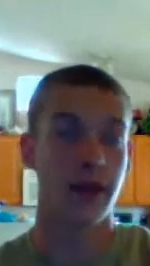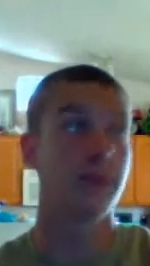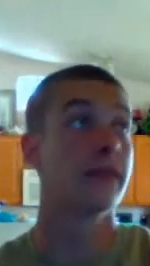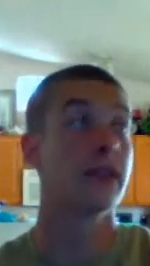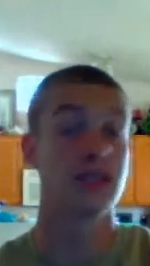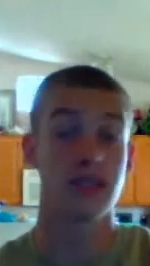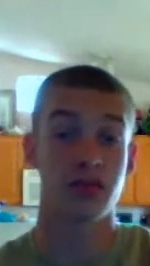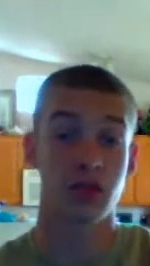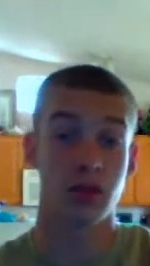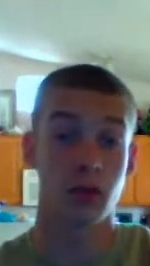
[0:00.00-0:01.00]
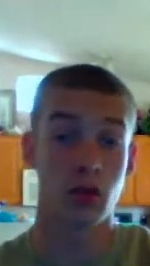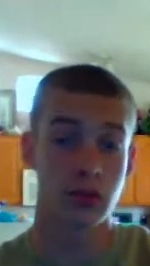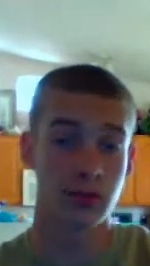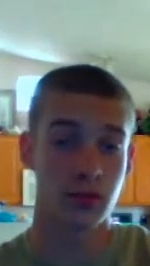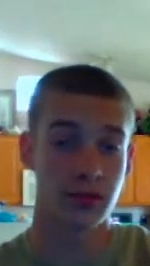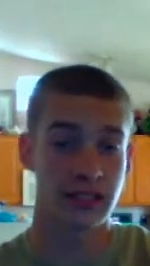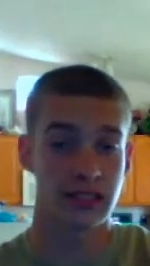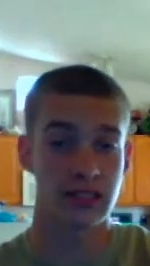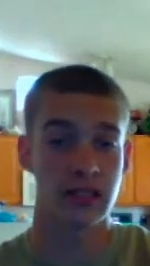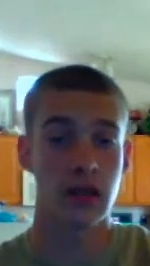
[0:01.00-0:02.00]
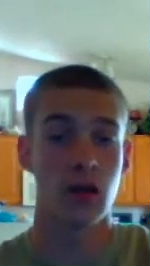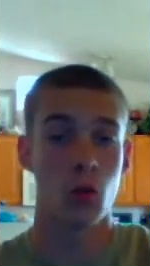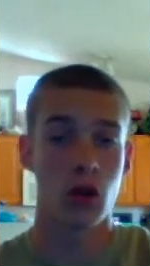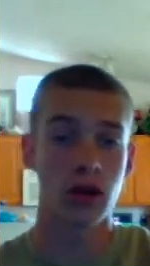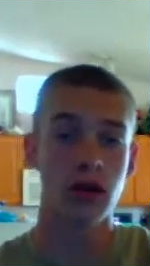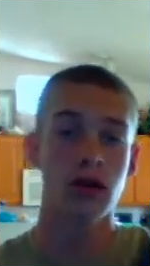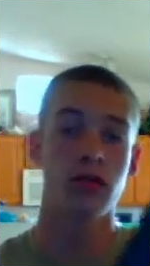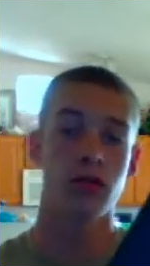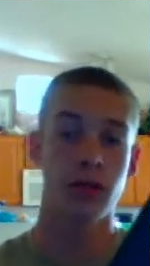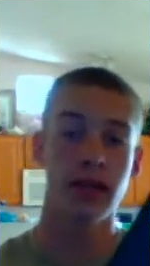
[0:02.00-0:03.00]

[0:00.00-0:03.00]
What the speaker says: Now, this is for multiple reasons. One, for